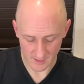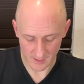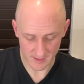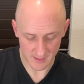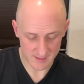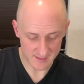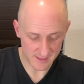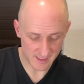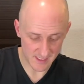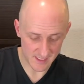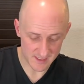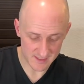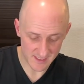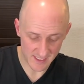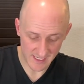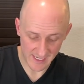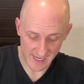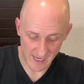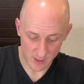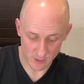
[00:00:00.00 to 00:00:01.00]
And it says
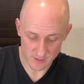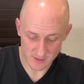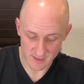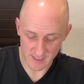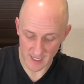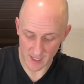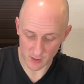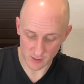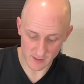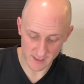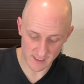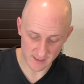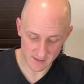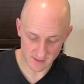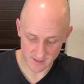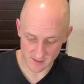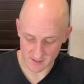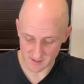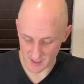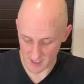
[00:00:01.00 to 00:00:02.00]
accounts now linked
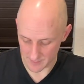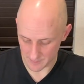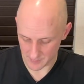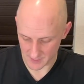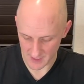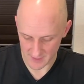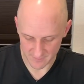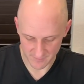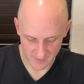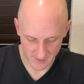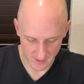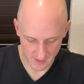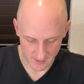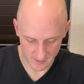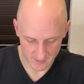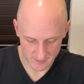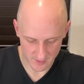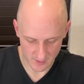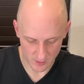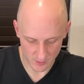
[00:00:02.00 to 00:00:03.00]
at the top left there.
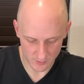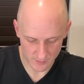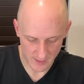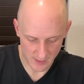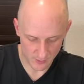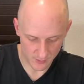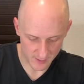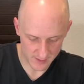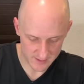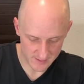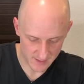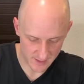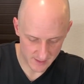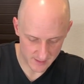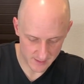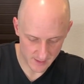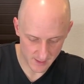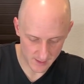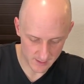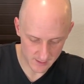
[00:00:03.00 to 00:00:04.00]
So now we're going to say
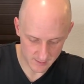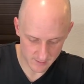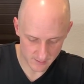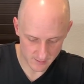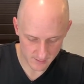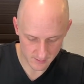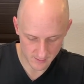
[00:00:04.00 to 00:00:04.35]
done.